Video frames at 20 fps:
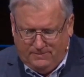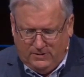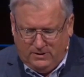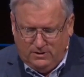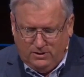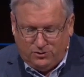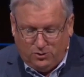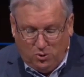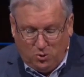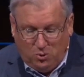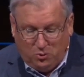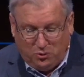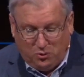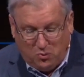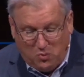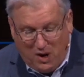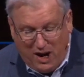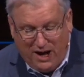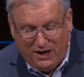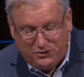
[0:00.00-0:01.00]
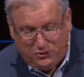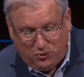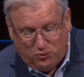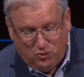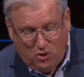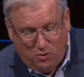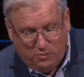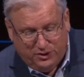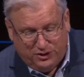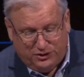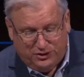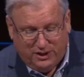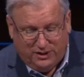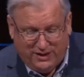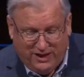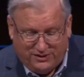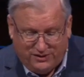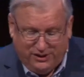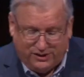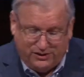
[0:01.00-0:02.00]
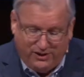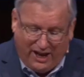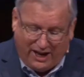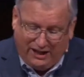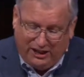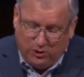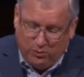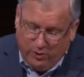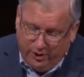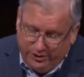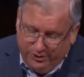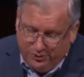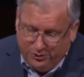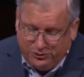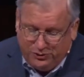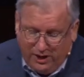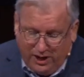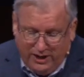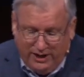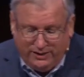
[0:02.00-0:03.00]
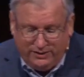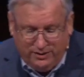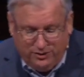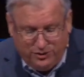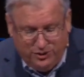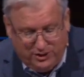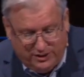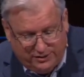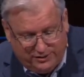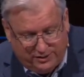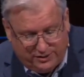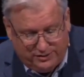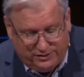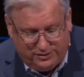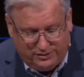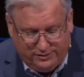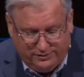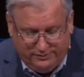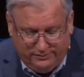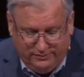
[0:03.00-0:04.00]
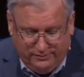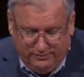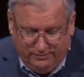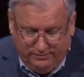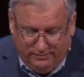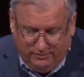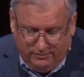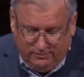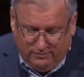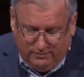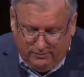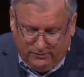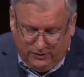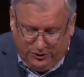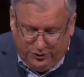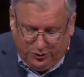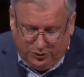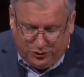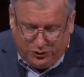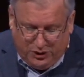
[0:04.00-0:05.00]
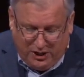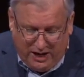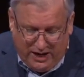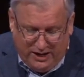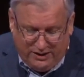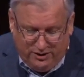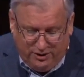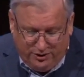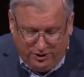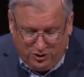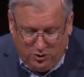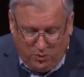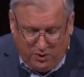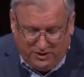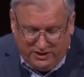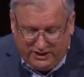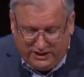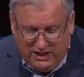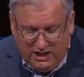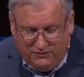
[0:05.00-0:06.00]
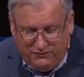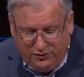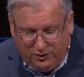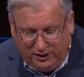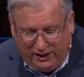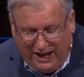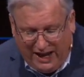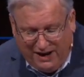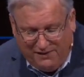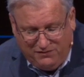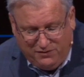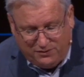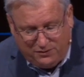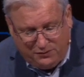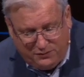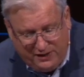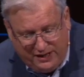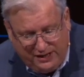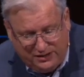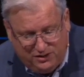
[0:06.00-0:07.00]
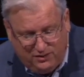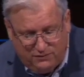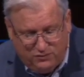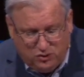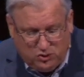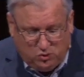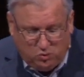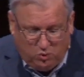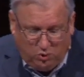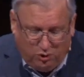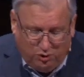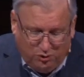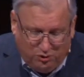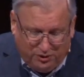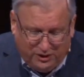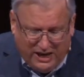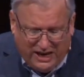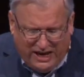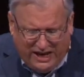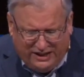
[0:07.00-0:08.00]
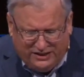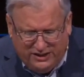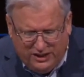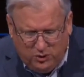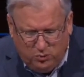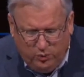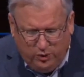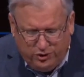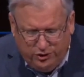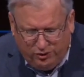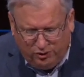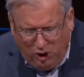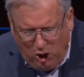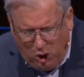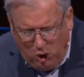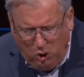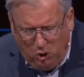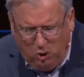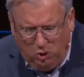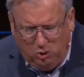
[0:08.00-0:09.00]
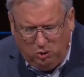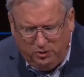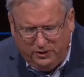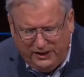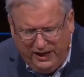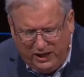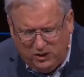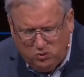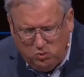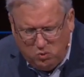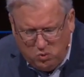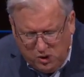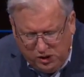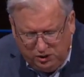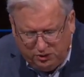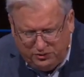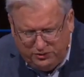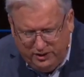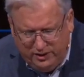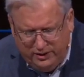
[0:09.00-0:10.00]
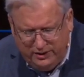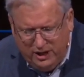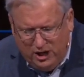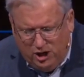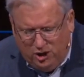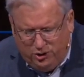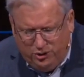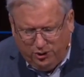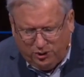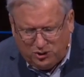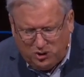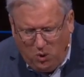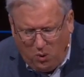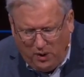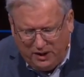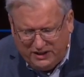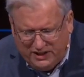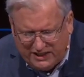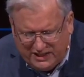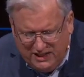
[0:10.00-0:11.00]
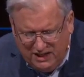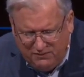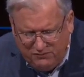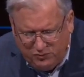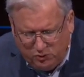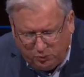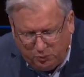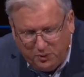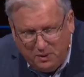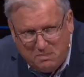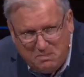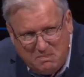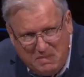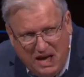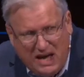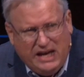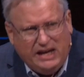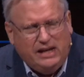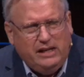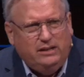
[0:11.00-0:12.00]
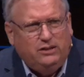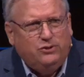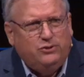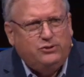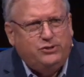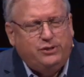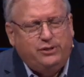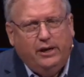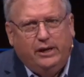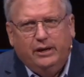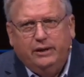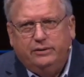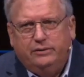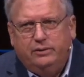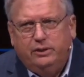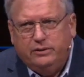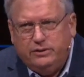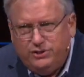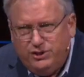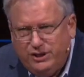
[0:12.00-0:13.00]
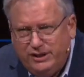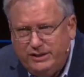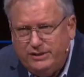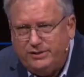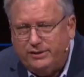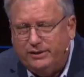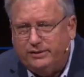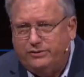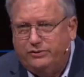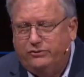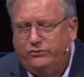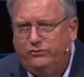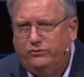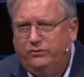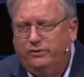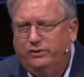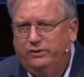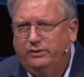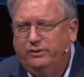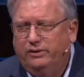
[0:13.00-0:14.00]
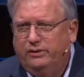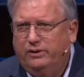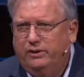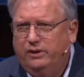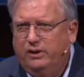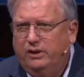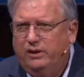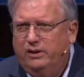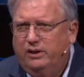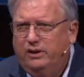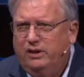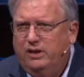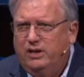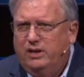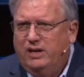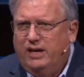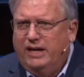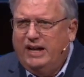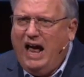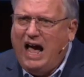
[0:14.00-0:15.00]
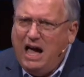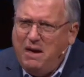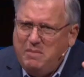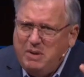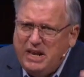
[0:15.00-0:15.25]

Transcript: And this older, wiser woman said, That's exactly what you're saying to Jesus. You're saying that you're going to give your life to the things of this world, and then when you're old and wilted, you're going to give the remains to Jesus. And how